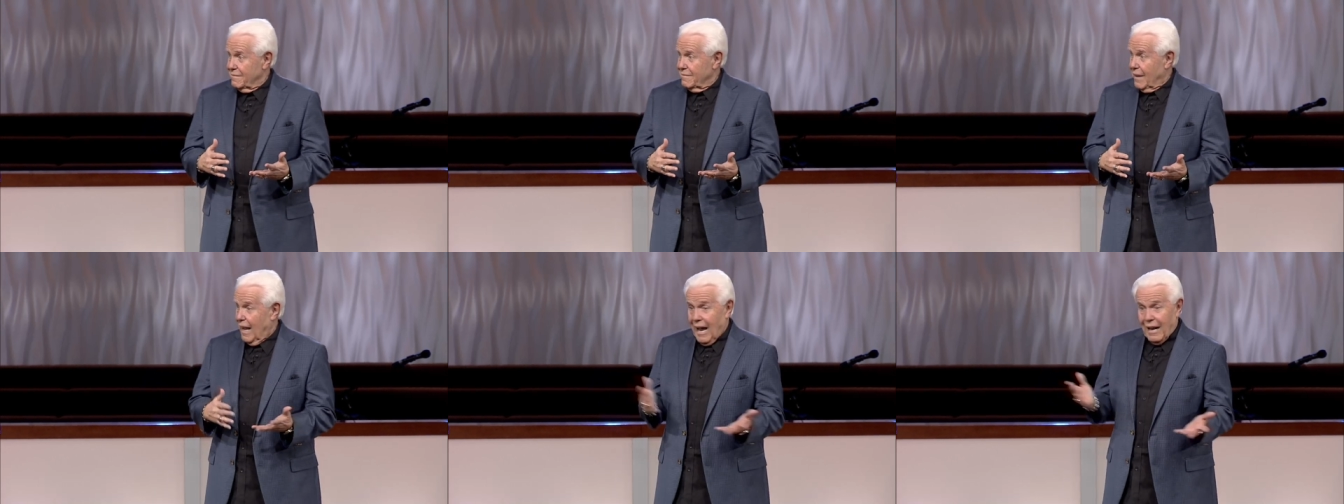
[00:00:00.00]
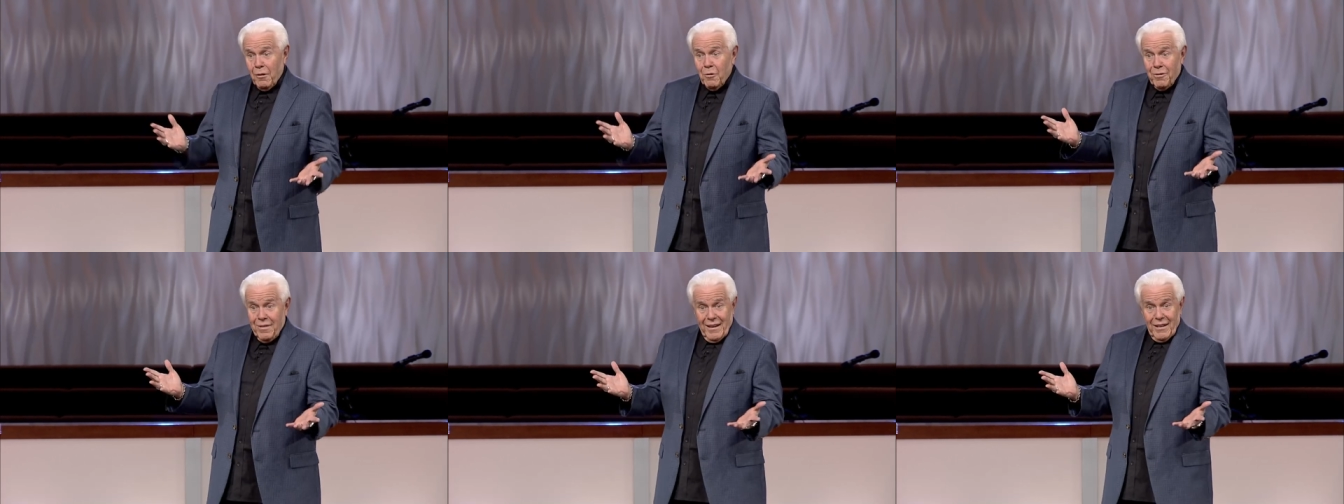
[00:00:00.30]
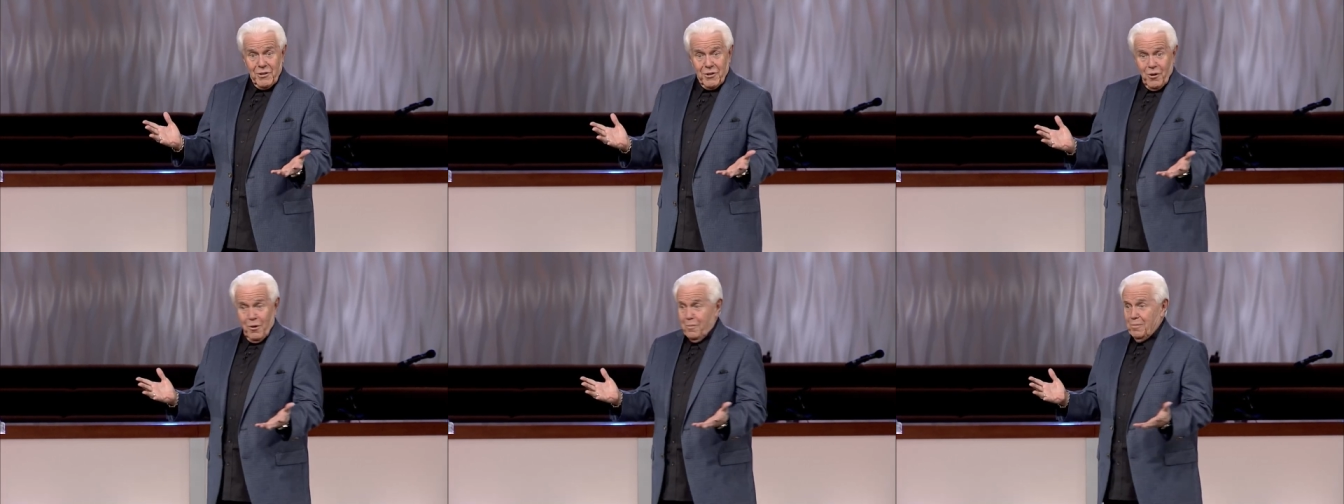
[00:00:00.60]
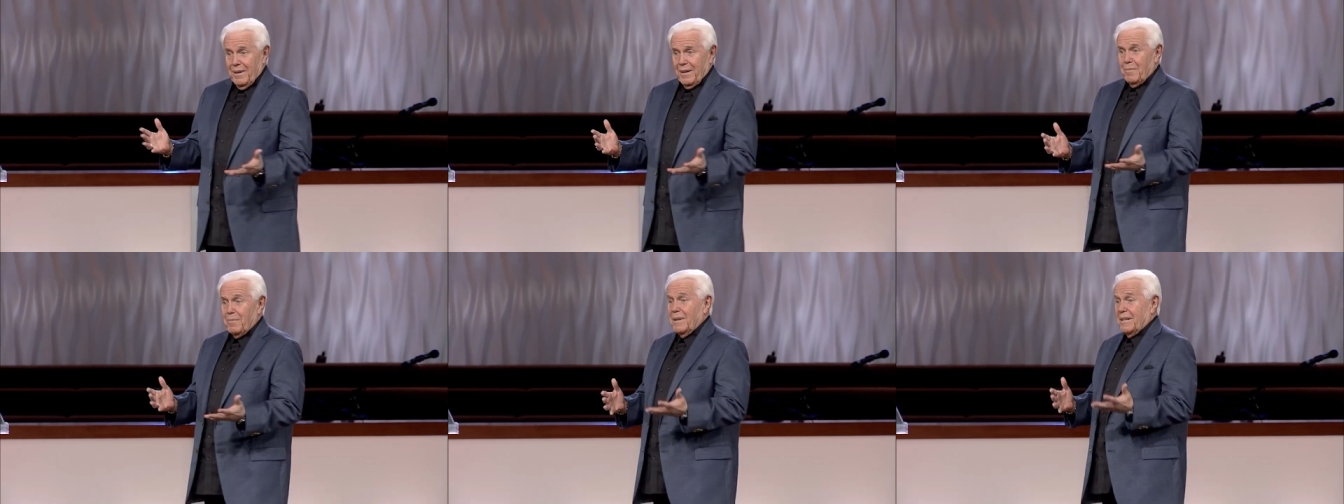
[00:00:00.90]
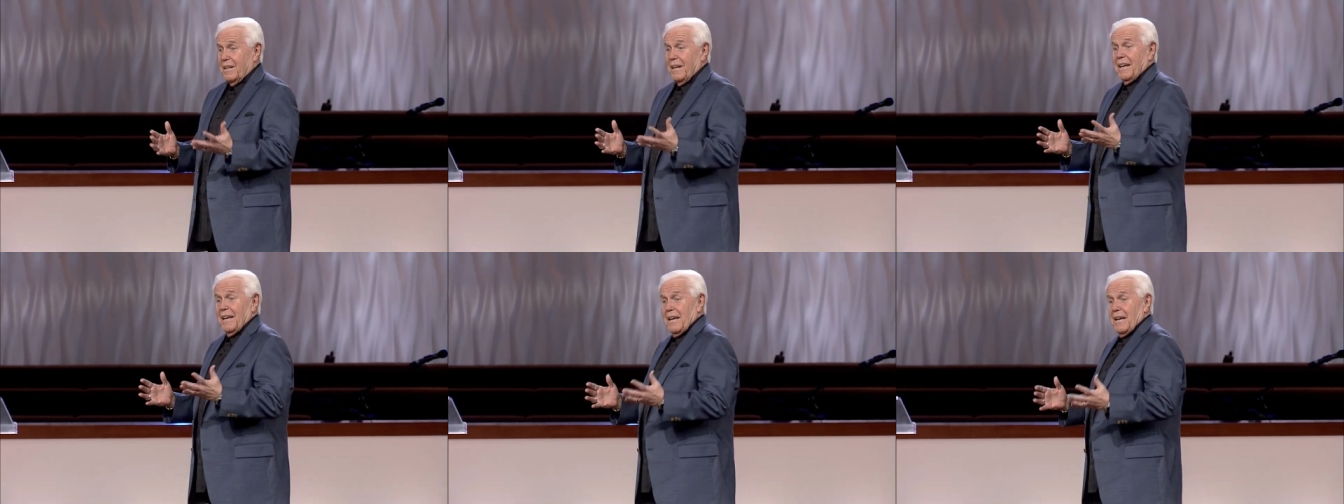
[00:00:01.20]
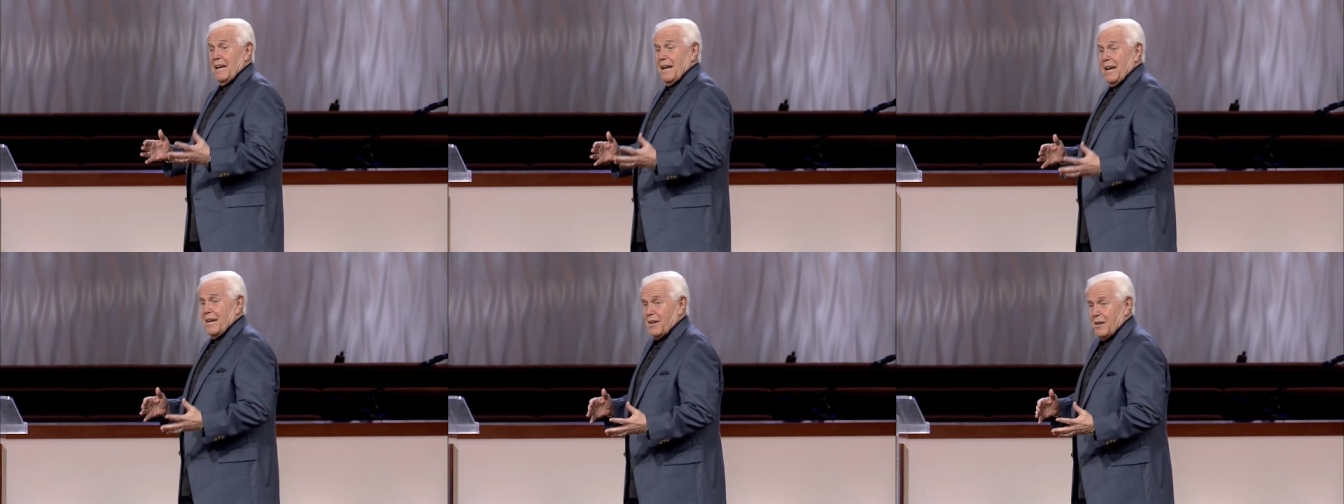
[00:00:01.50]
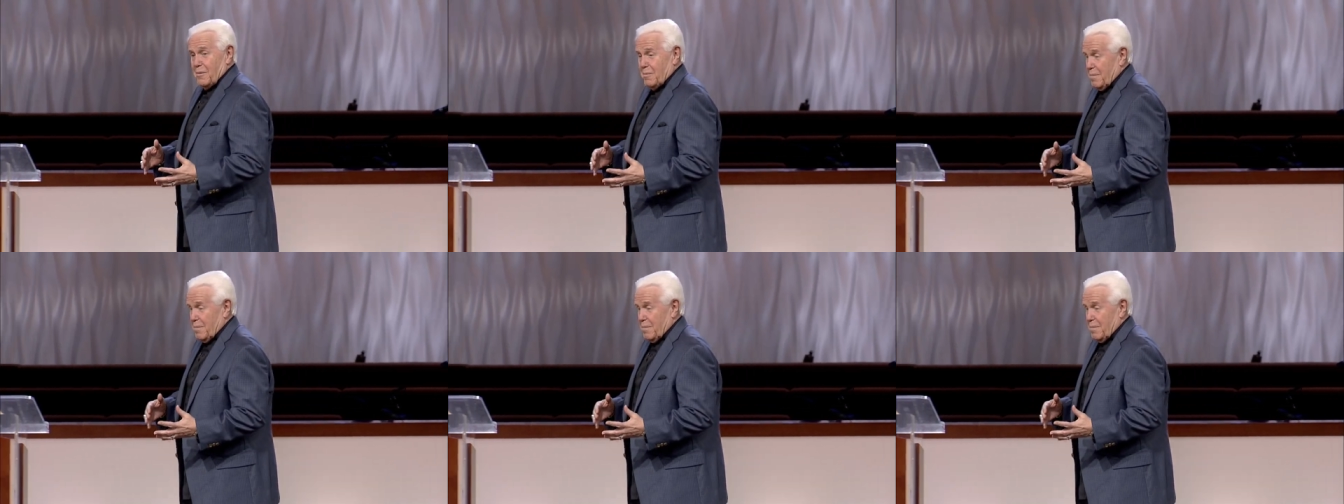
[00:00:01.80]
I don't think so, but I mean, you know,